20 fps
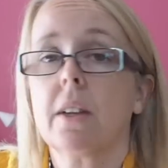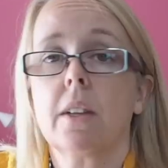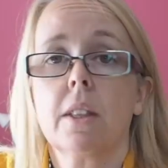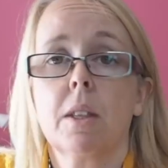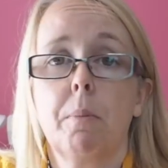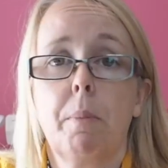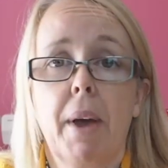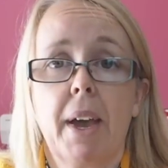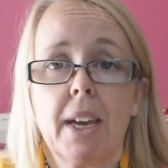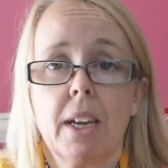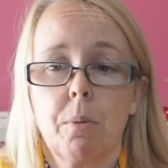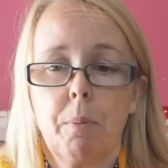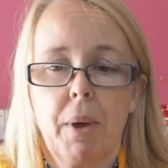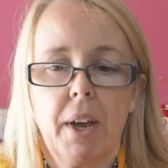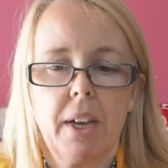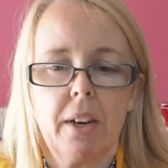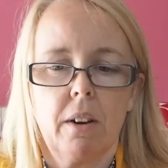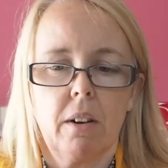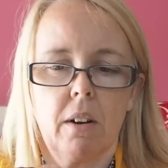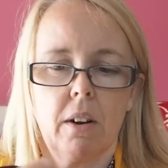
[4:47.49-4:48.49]
the back
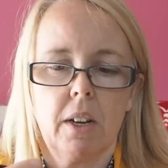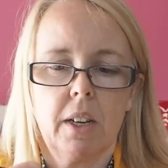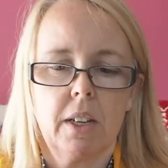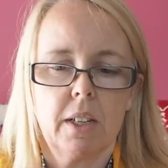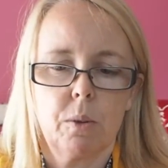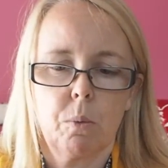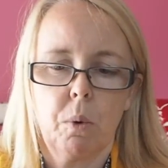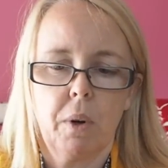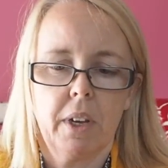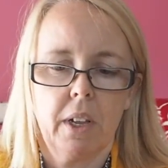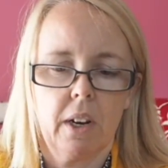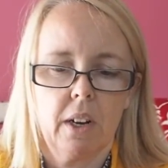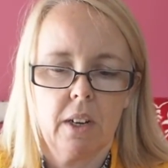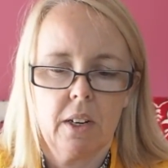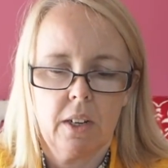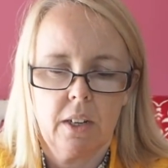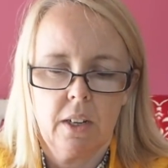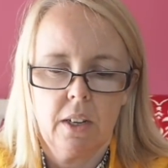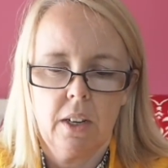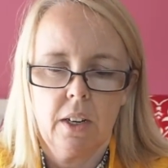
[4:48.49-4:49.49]
panel as well.
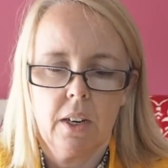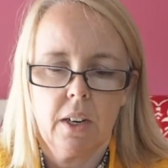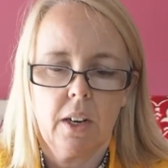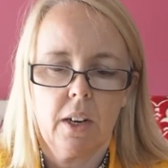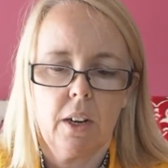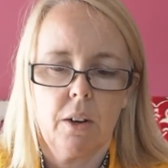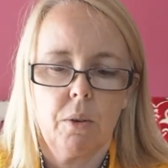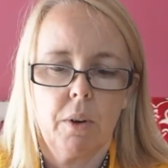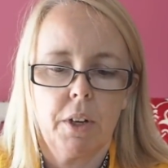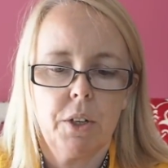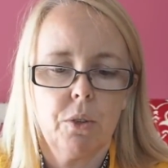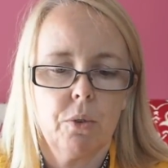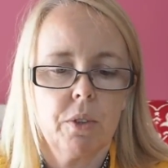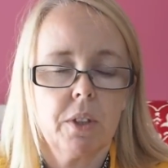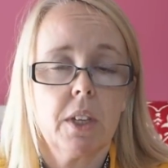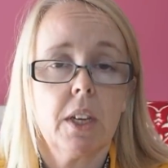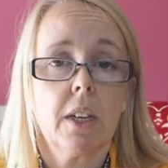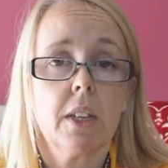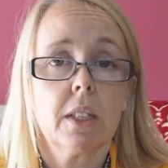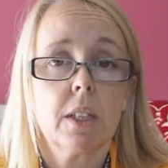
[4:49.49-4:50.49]
Now, I don't
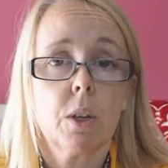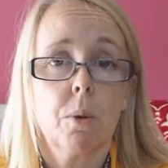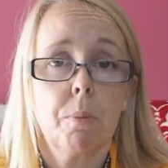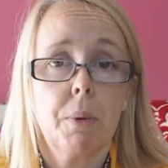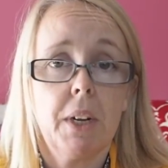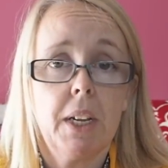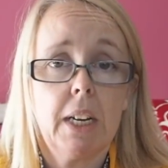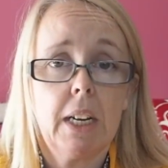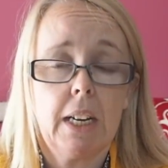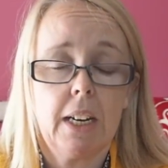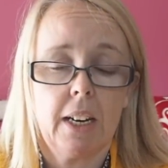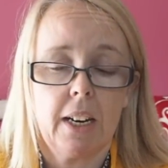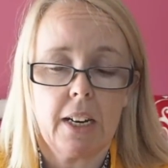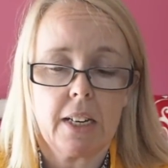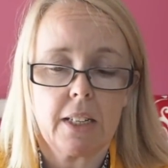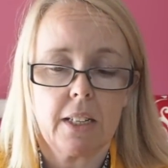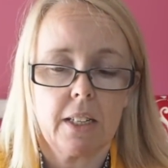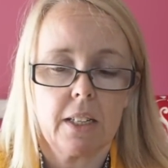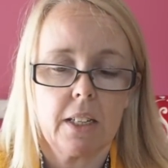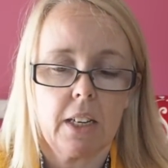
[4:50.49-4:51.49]
think it's completely
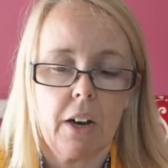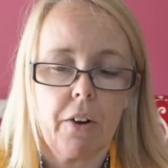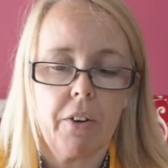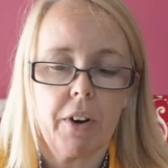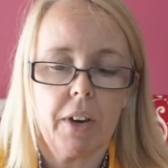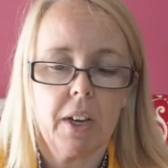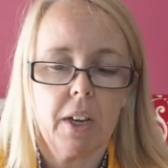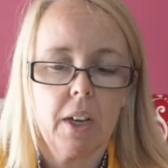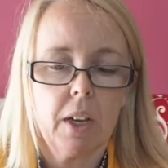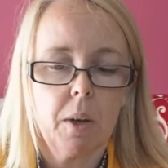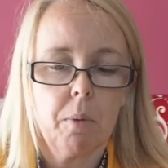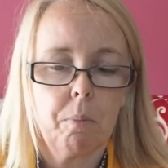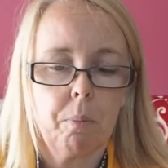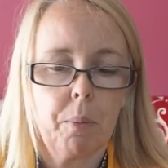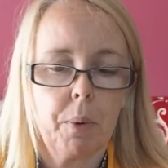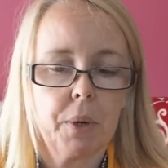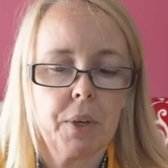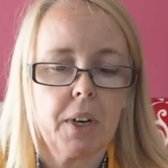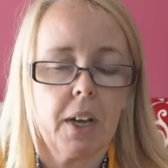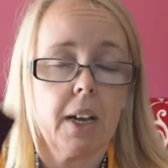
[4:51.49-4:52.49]
necessary,
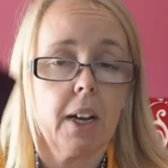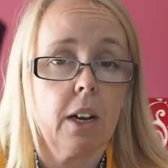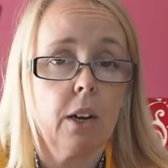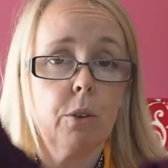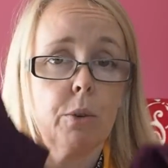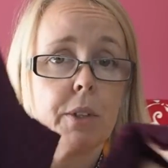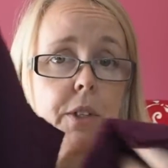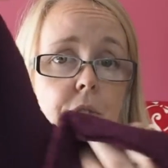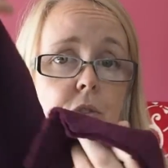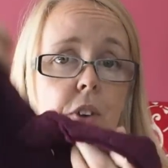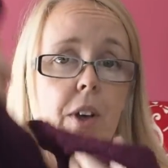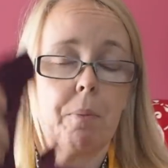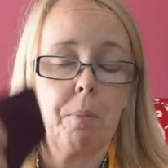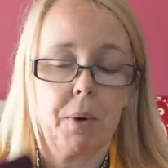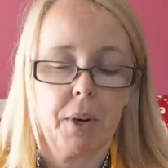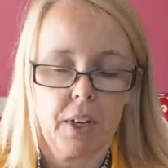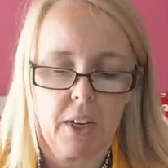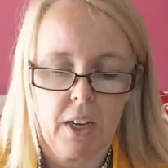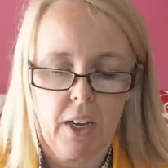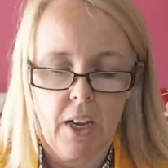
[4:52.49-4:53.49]
but I had loads of
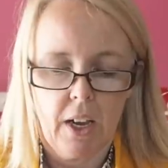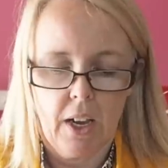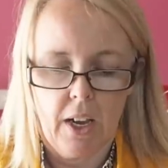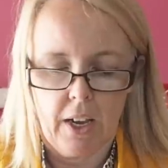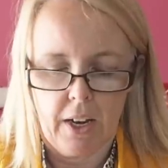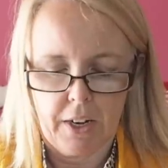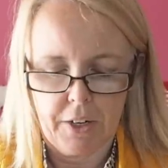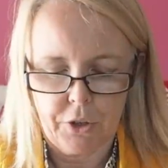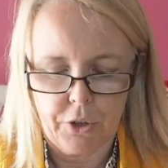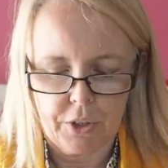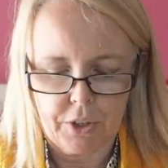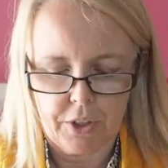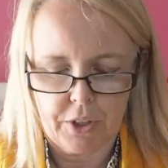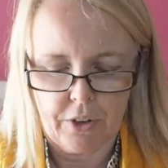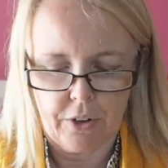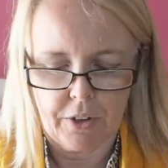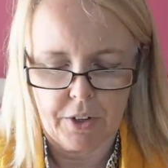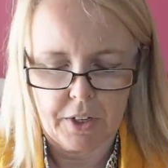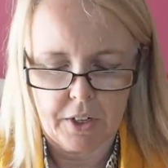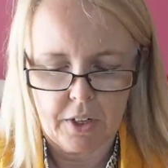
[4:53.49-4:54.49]
fabric and I just
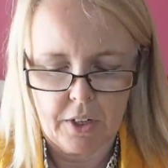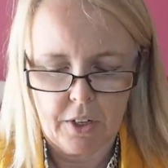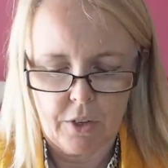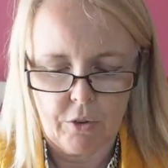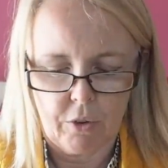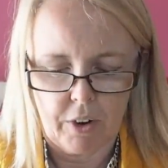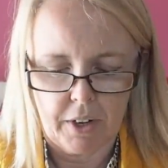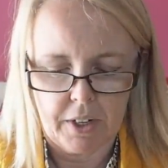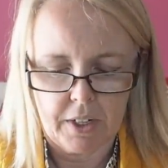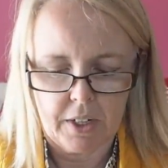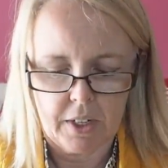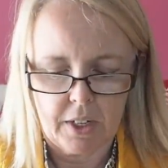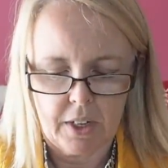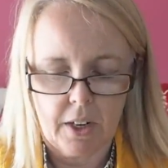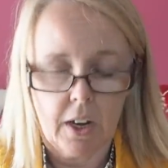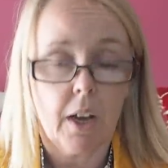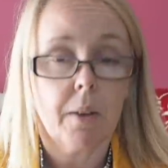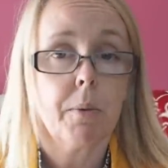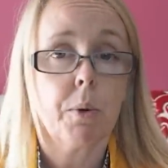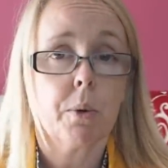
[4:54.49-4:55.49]
thought right,
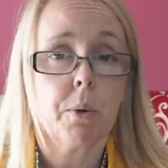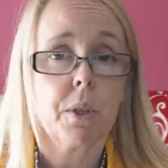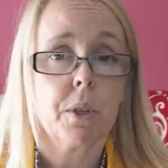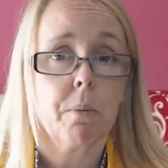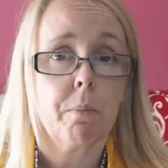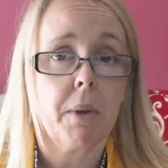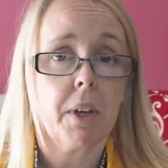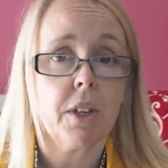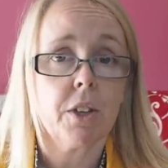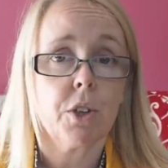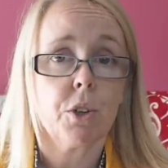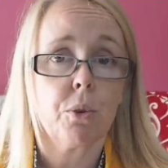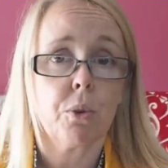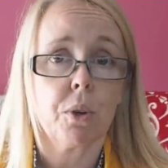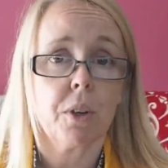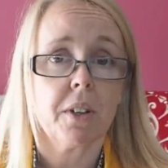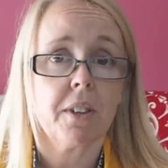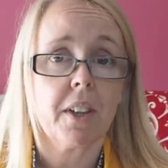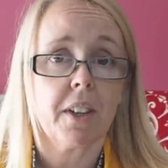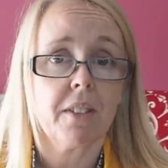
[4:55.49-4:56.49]
I'm going to make
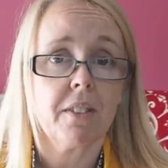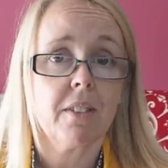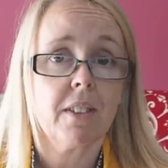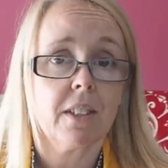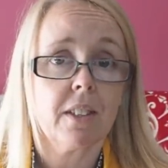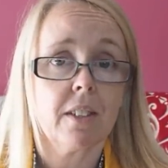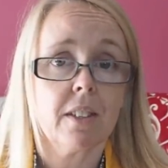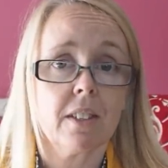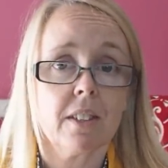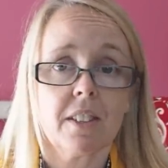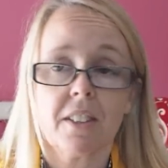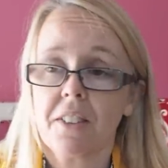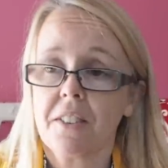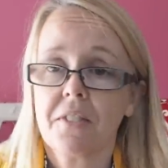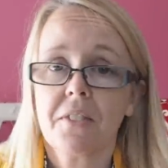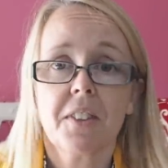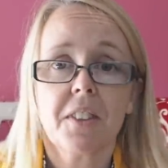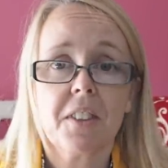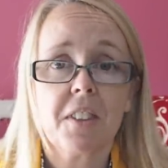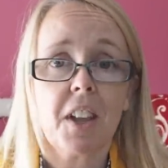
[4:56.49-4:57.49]
sure that this is
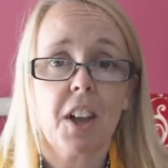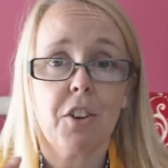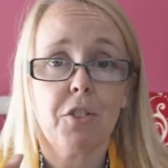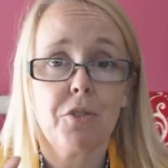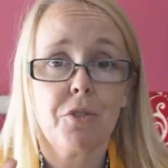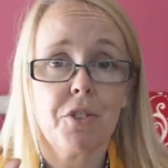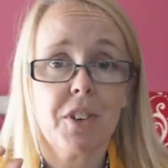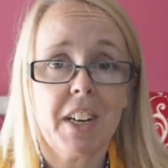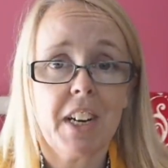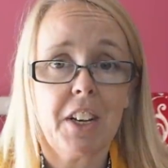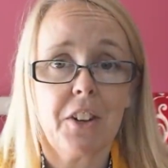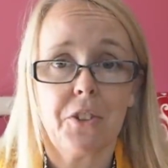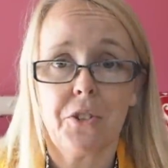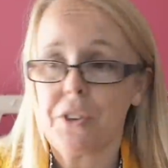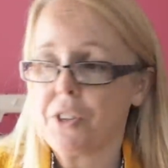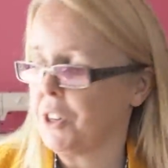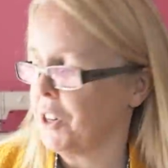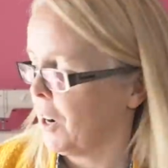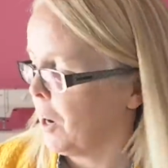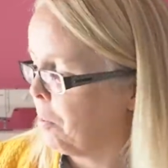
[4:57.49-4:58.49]
a really good
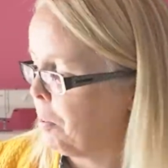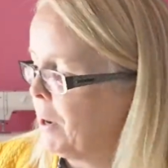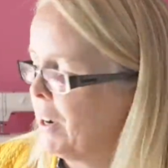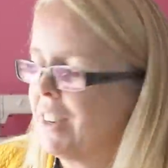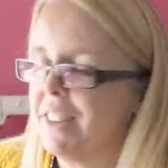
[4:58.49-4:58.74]
job.